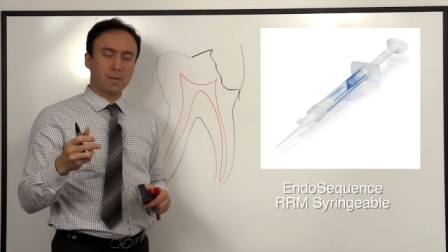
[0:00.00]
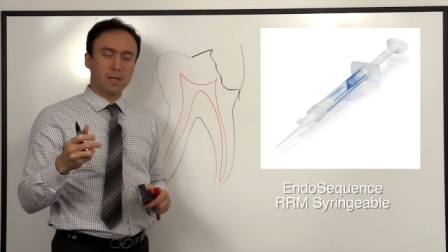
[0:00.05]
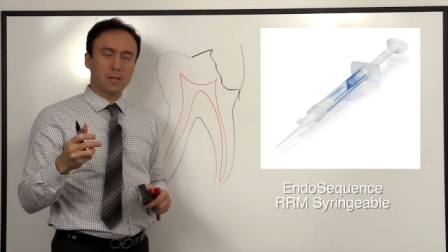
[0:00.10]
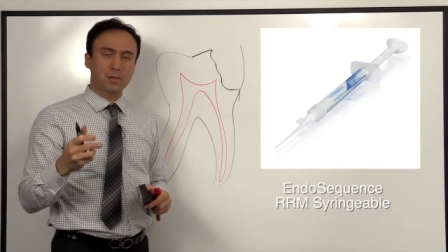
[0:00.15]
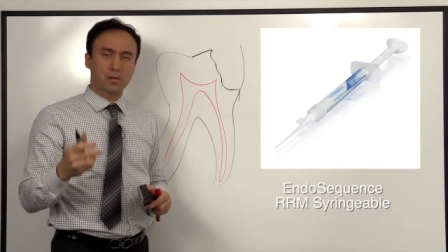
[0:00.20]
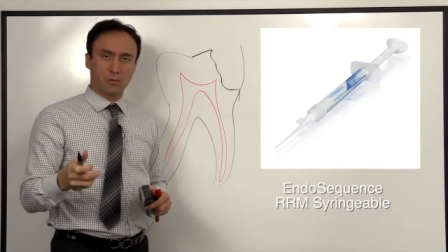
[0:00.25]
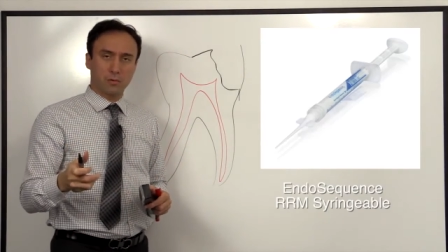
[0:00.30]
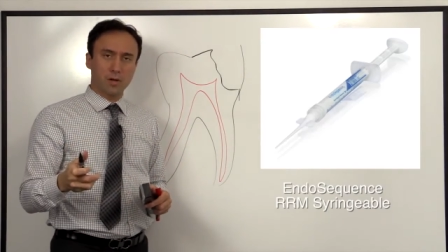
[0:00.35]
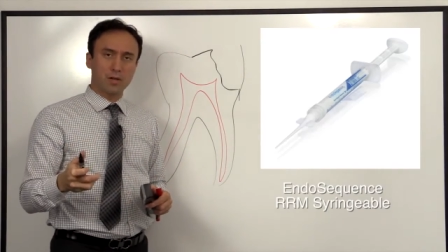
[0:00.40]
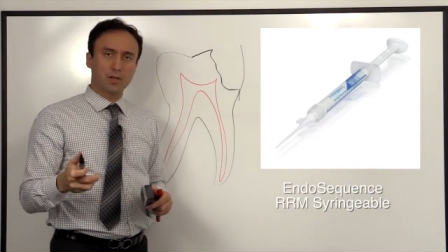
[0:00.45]

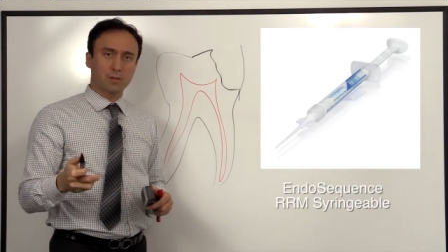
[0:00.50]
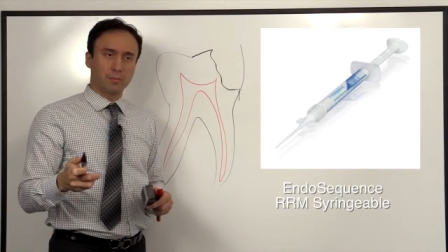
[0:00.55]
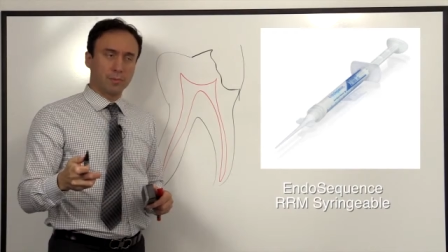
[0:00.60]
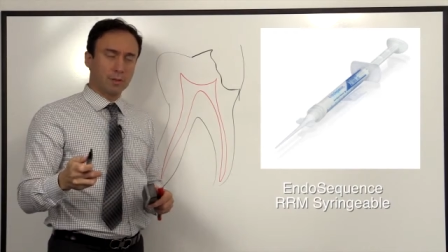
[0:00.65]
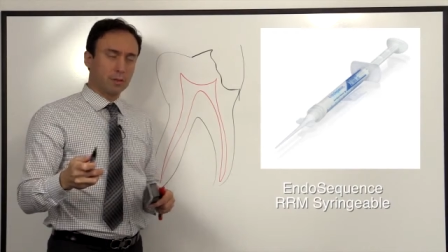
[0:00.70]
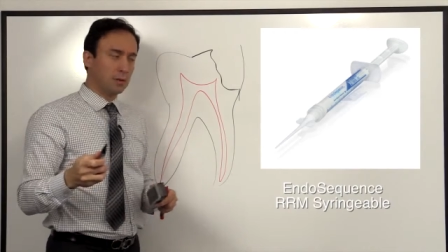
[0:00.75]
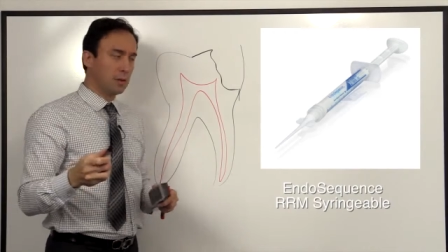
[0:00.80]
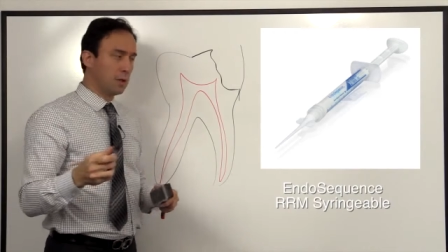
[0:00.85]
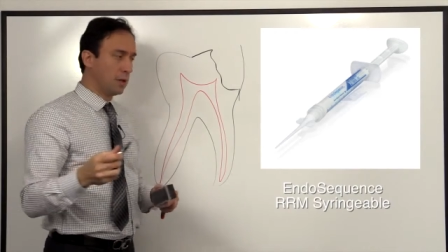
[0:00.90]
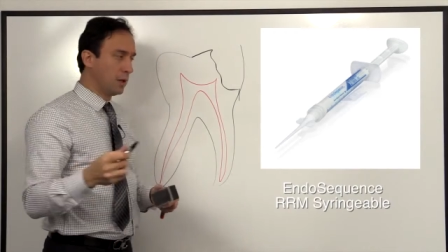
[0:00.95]

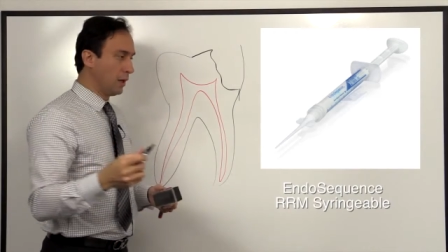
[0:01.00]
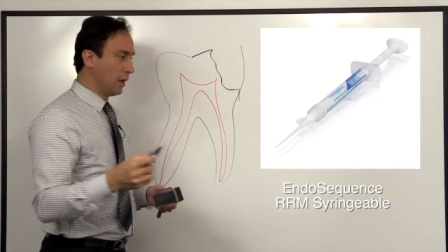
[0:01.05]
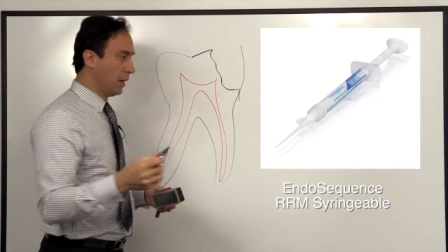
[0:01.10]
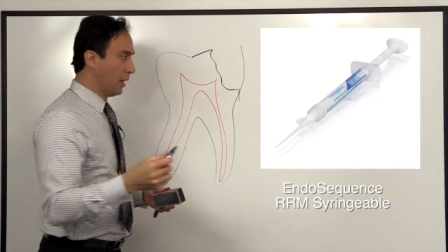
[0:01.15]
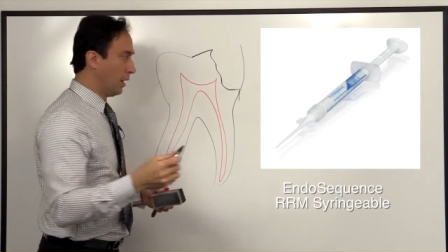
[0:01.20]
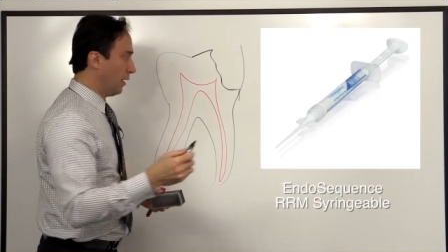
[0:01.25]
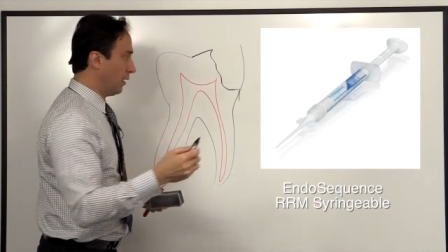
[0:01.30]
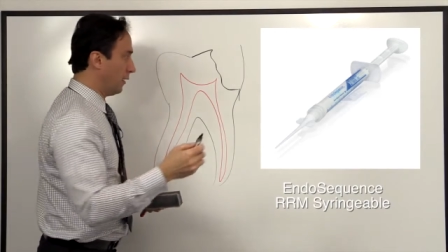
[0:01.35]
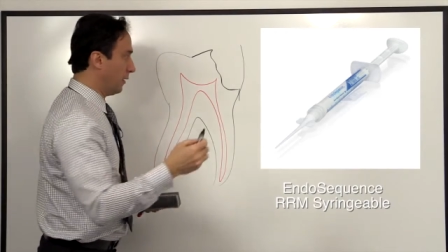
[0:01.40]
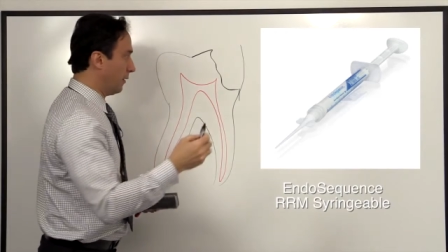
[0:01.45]
syringeable
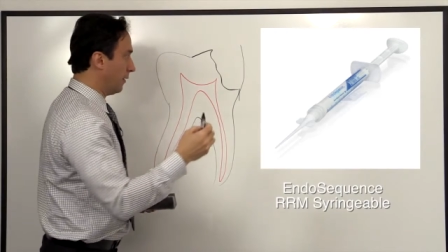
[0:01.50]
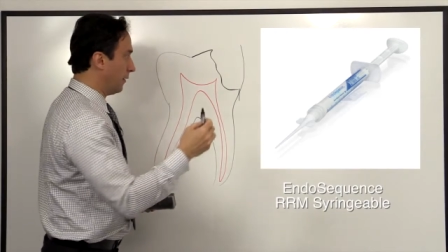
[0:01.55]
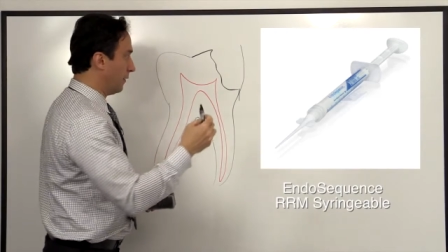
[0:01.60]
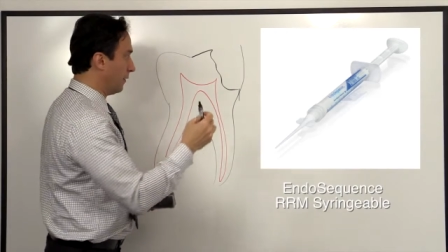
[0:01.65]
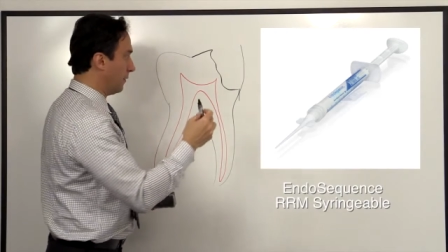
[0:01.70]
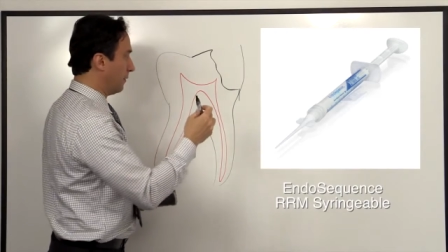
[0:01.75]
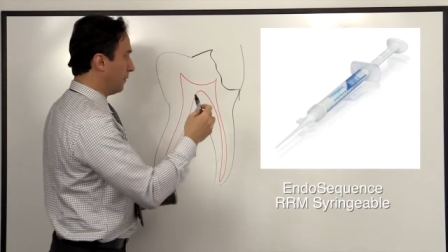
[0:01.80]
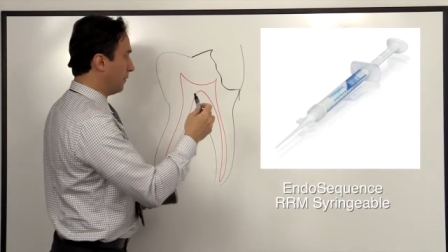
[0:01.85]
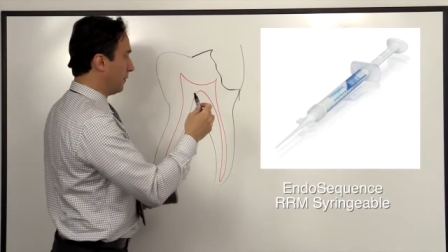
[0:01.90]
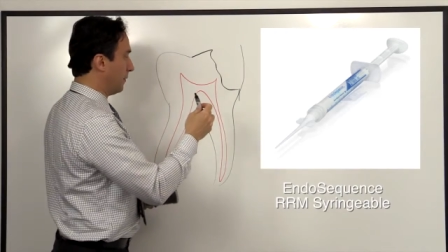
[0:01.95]
uh,